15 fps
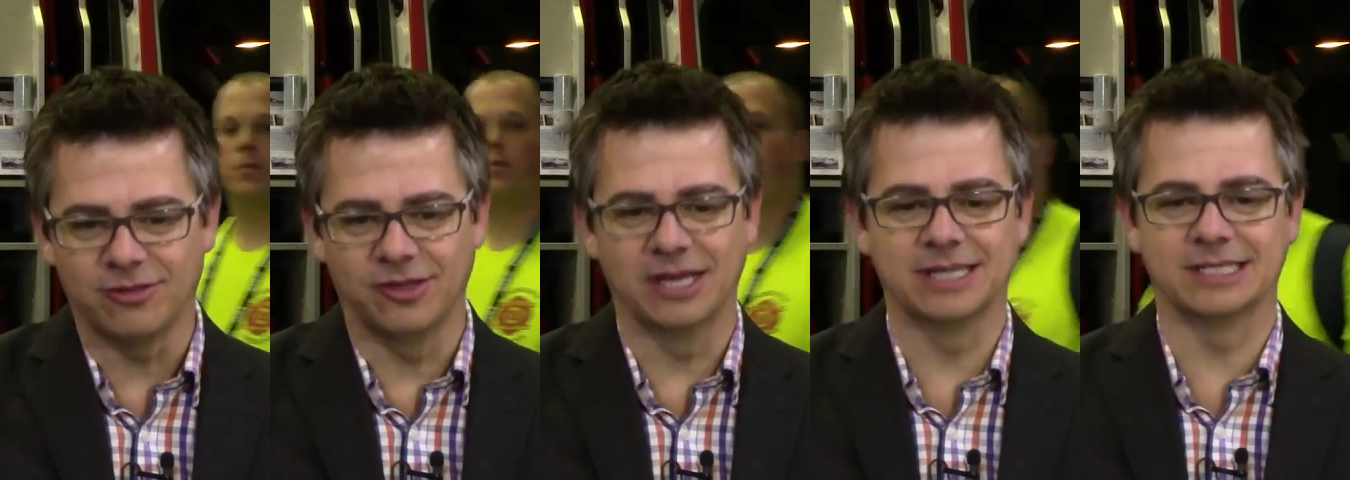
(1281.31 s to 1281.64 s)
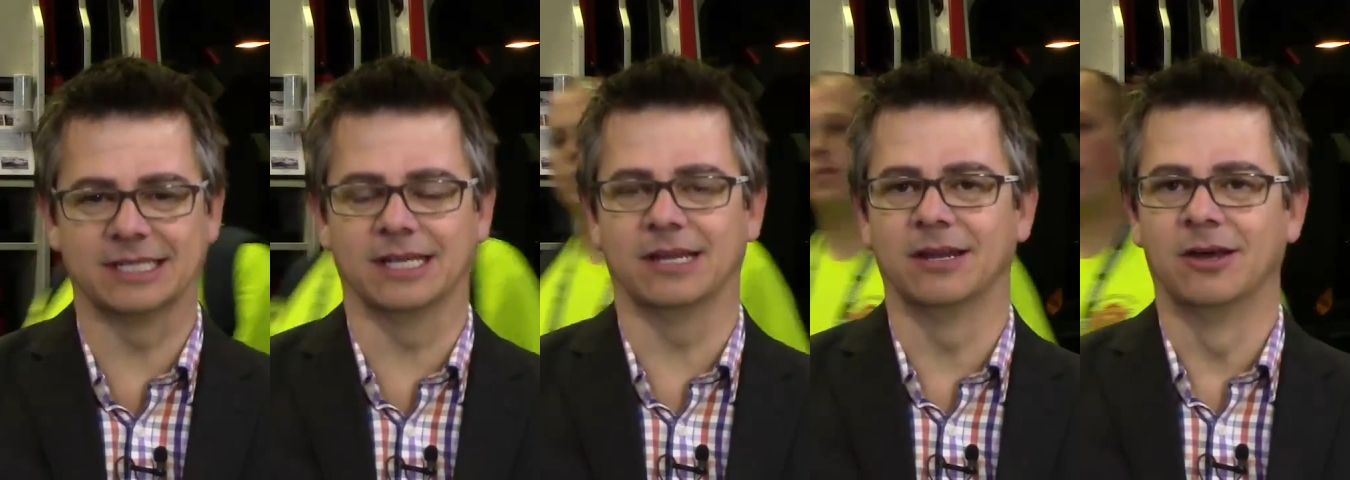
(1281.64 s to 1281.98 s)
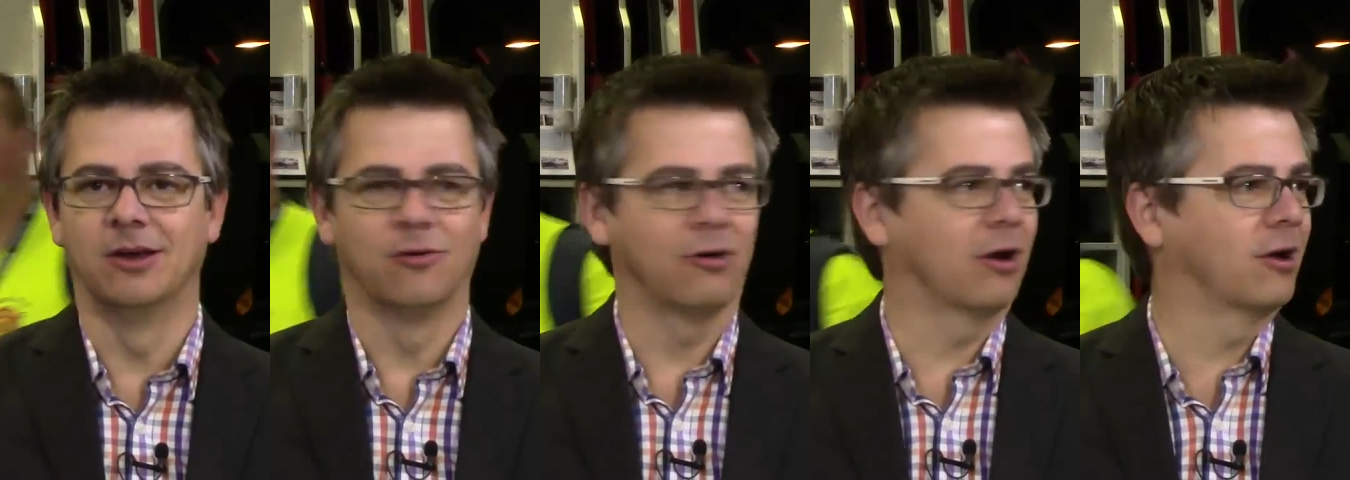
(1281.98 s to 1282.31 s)
things that
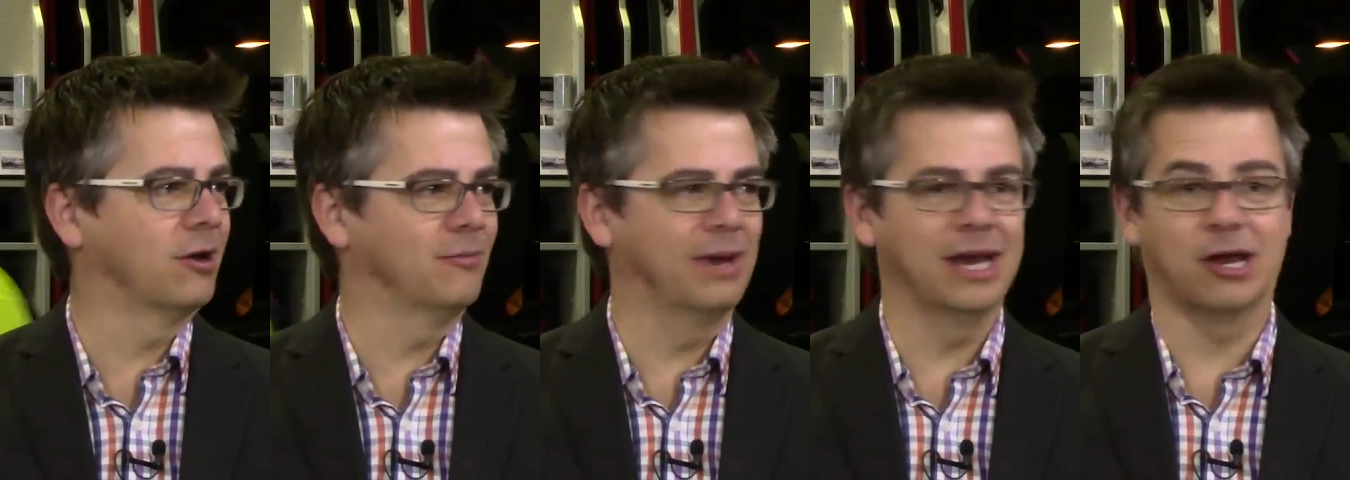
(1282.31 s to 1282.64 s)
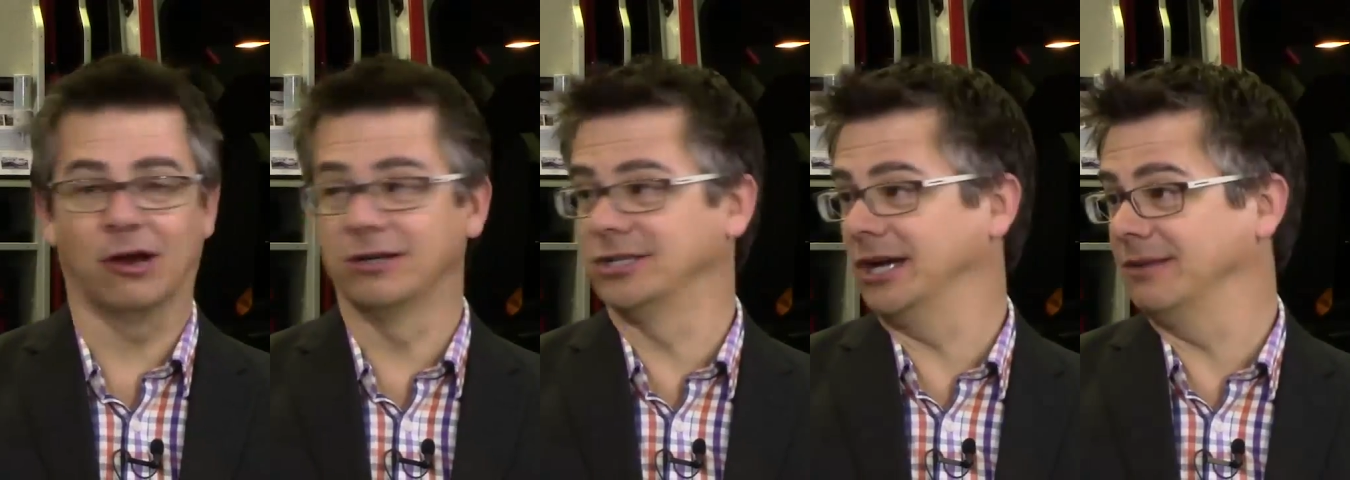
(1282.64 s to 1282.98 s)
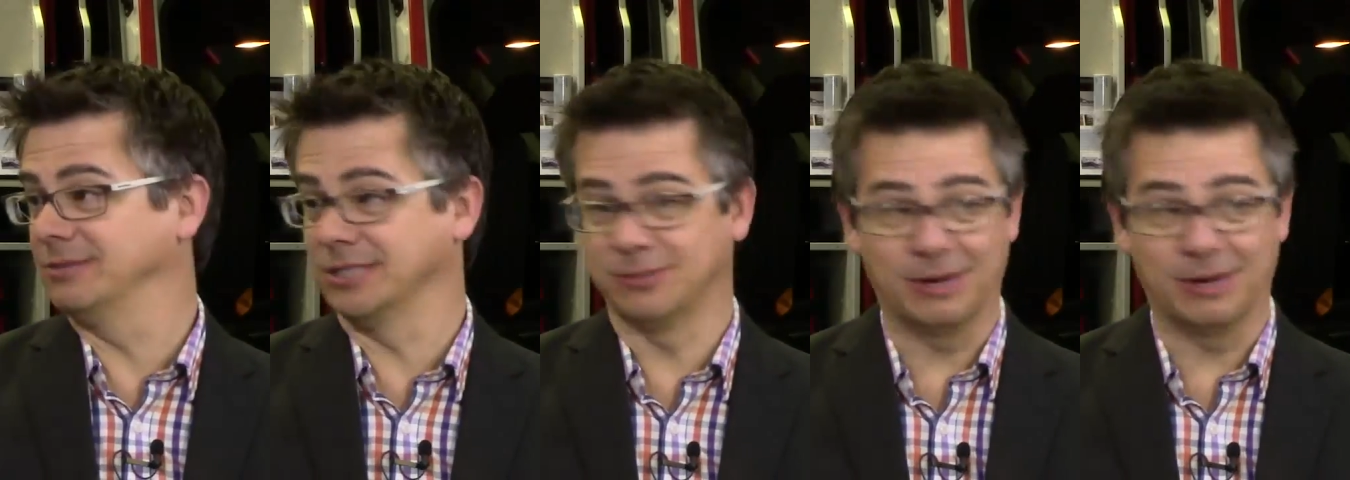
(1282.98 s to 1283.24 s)
are going to make our jobs,